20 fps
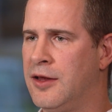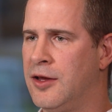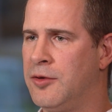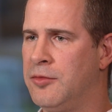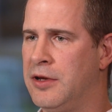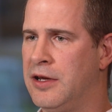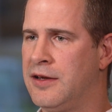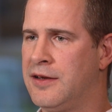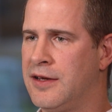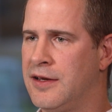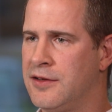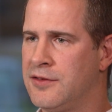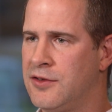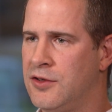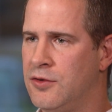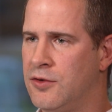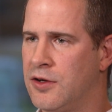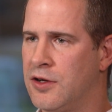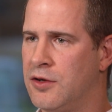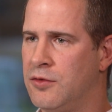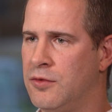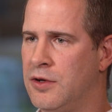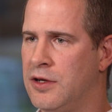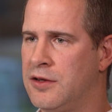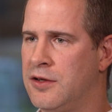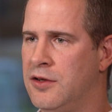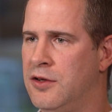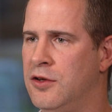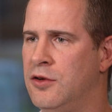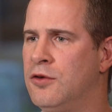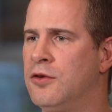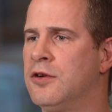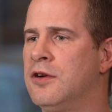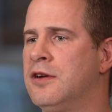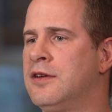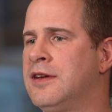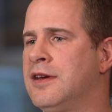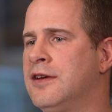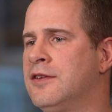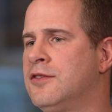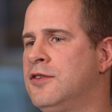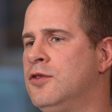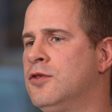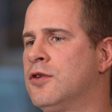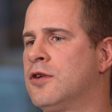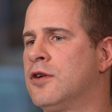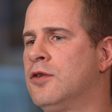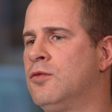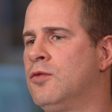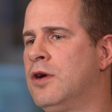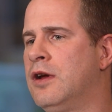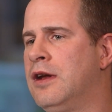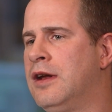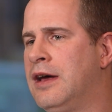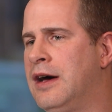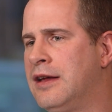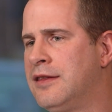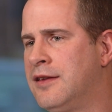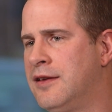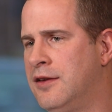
I mean, it tells the organ what to do, or it tells the organ what not